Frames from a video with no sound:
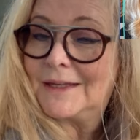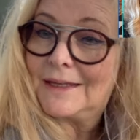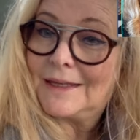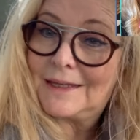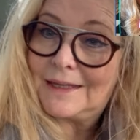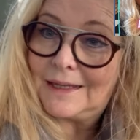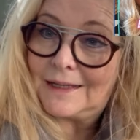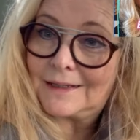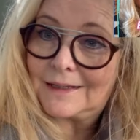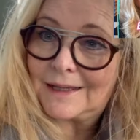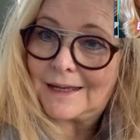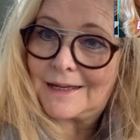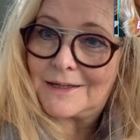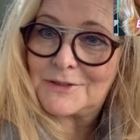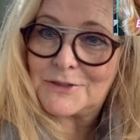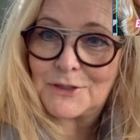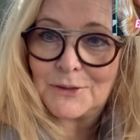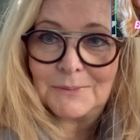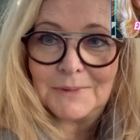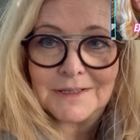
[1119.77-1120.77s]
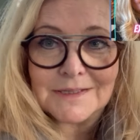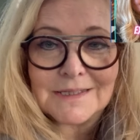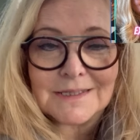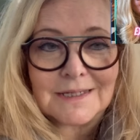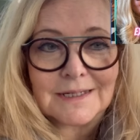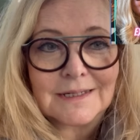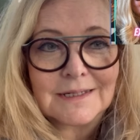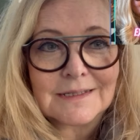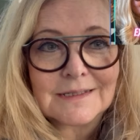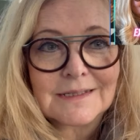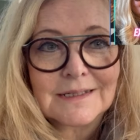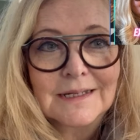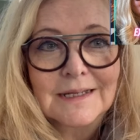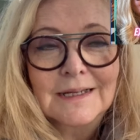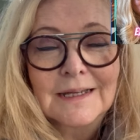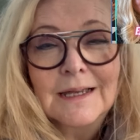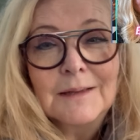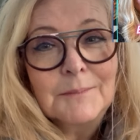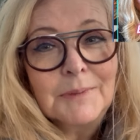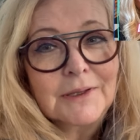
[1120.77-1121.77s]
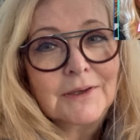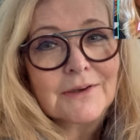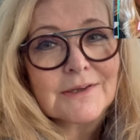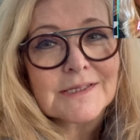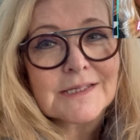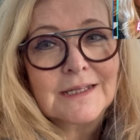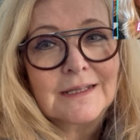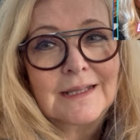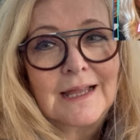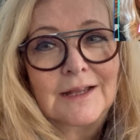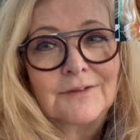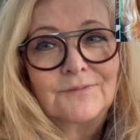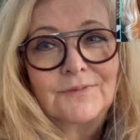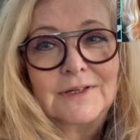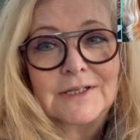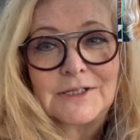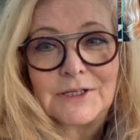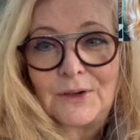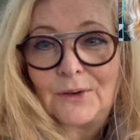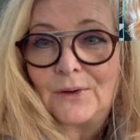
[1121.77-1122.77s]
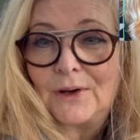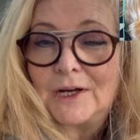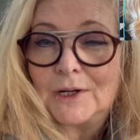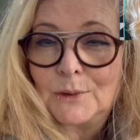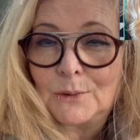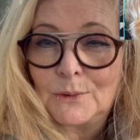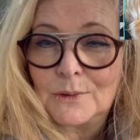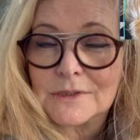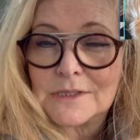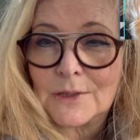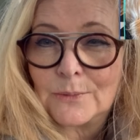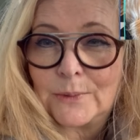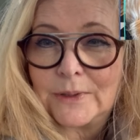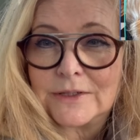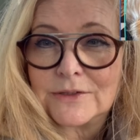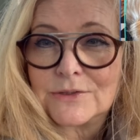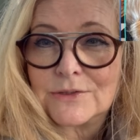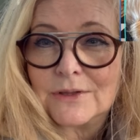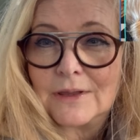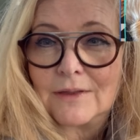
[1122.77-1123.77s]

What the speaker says: in case you missed it, because in that video I also went to the